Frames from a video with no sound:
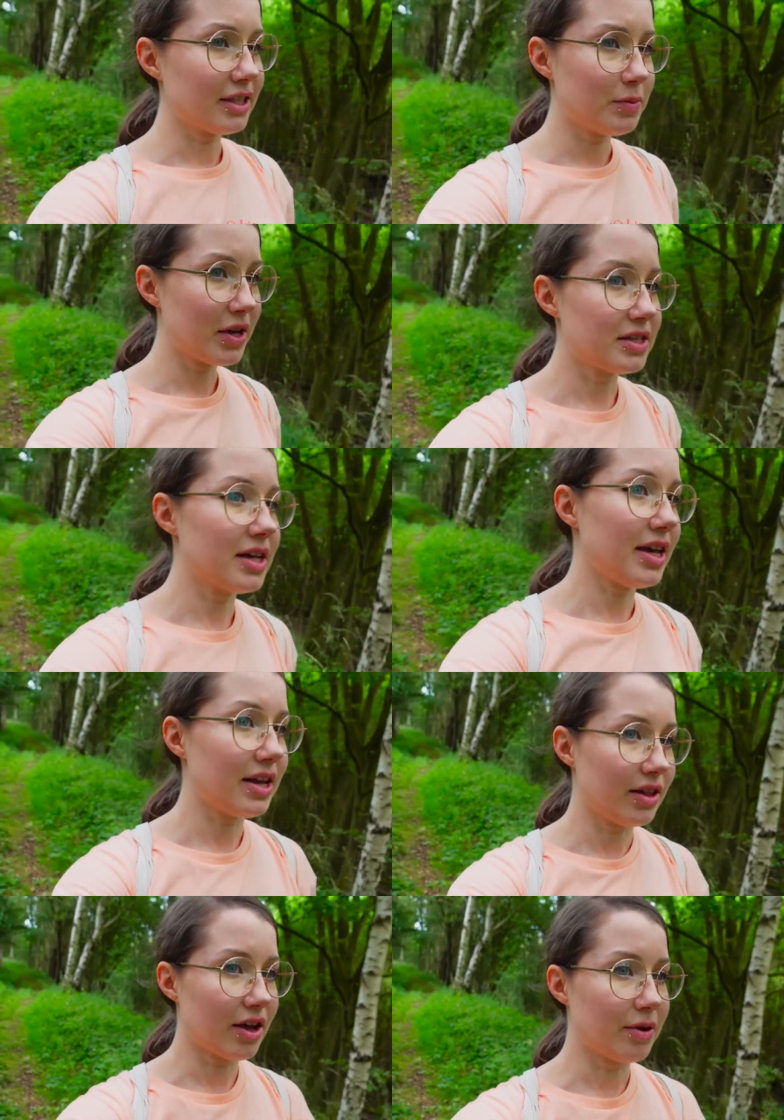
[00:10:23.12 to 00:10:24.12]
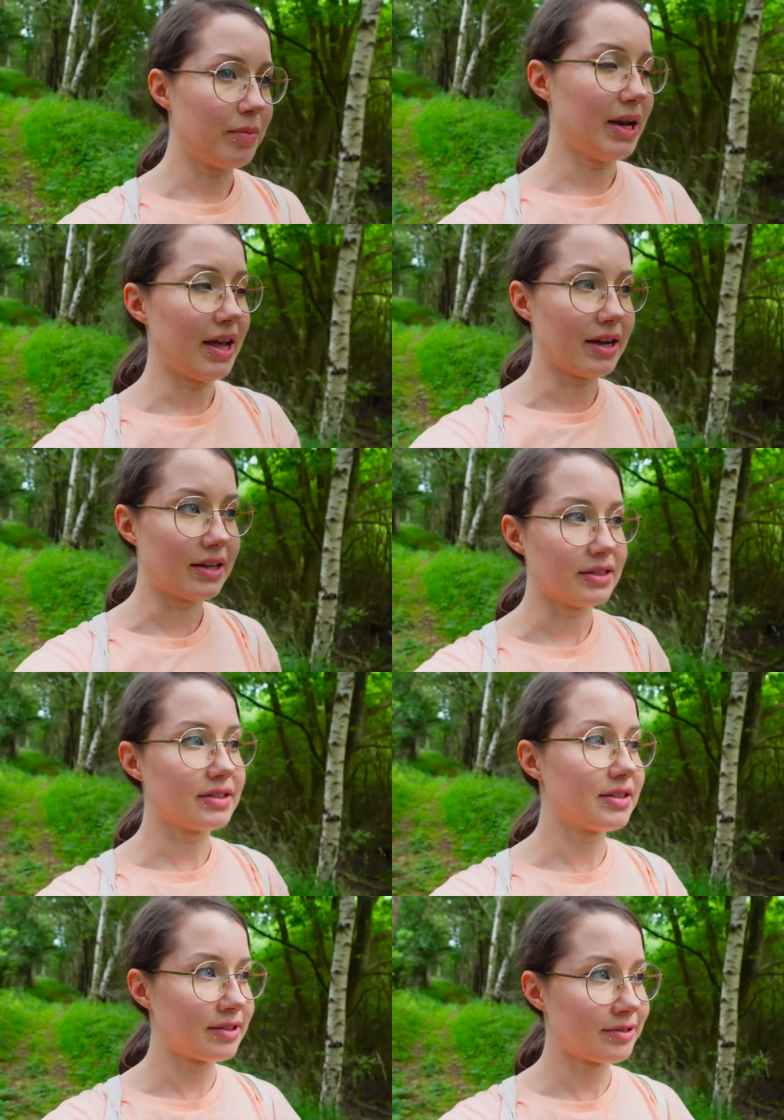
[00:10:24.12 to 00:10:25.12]
it's because I eat a lot of
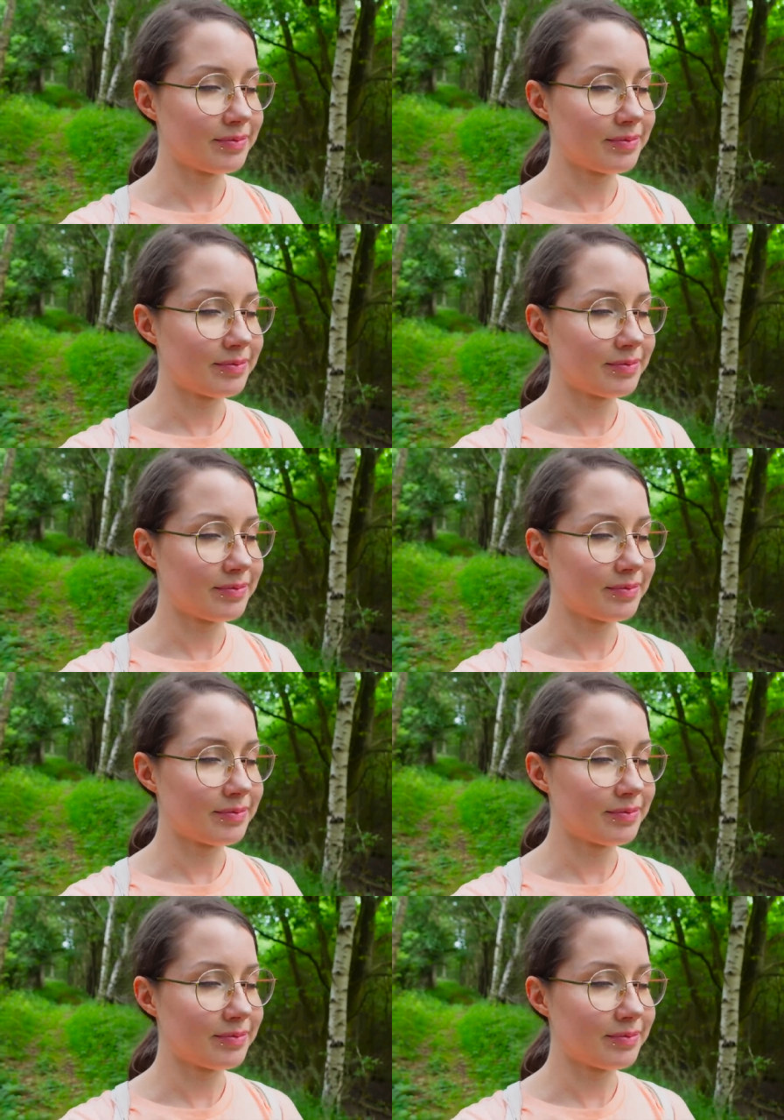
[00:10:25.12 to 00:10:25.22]
bananas.